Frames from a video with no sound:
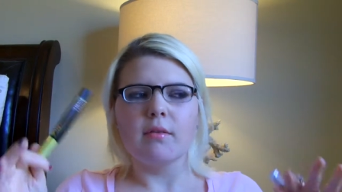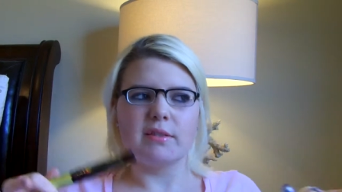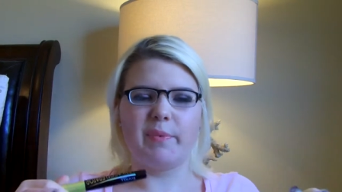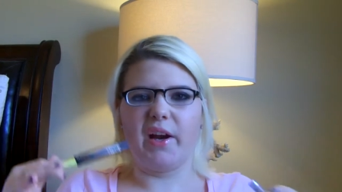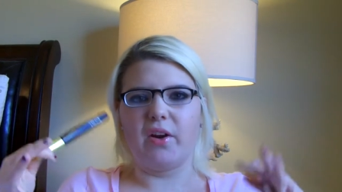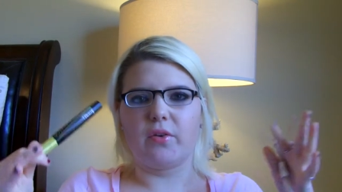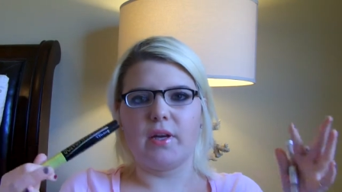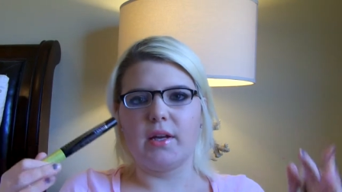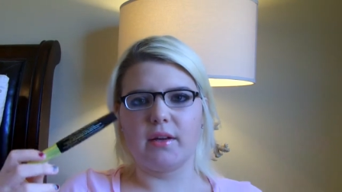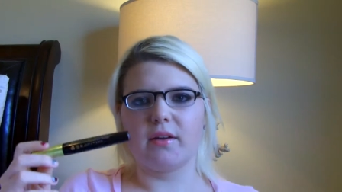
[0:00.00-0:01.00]

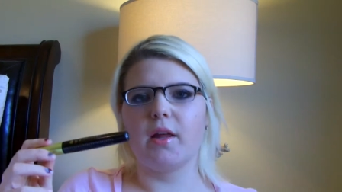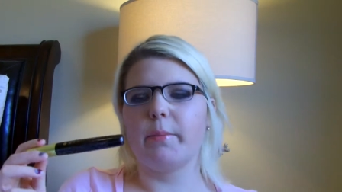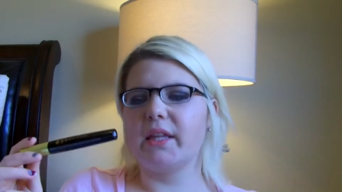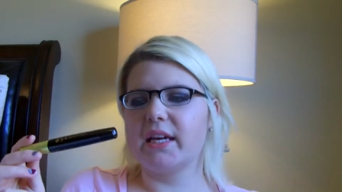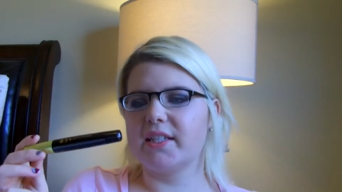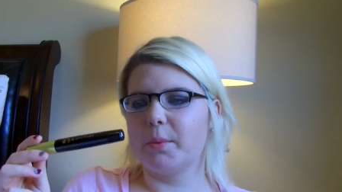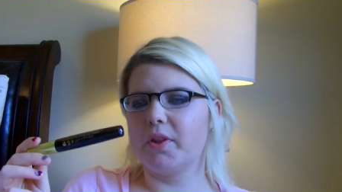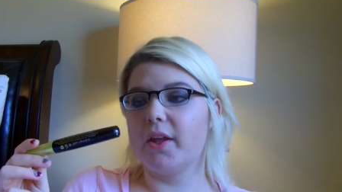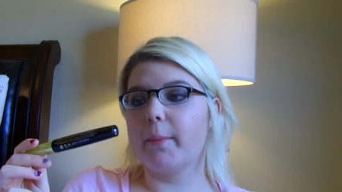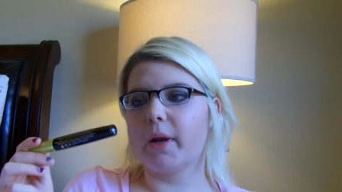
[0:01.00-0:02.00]
spidery and clumpy, that type of
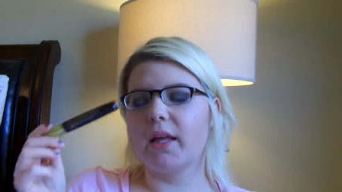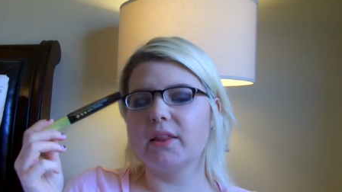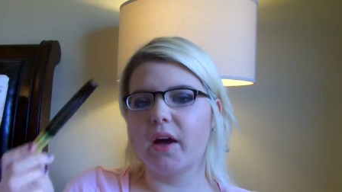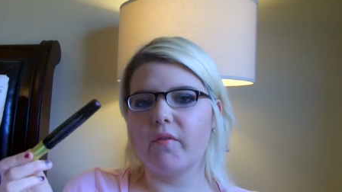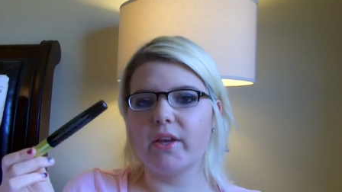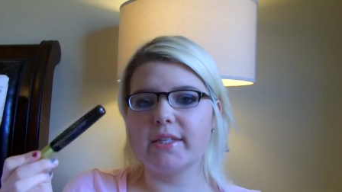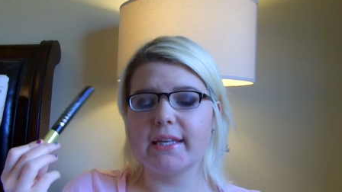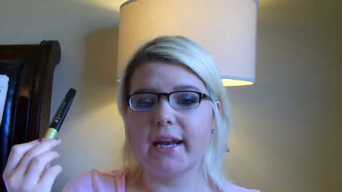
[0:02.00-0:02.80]
thing, but I love this.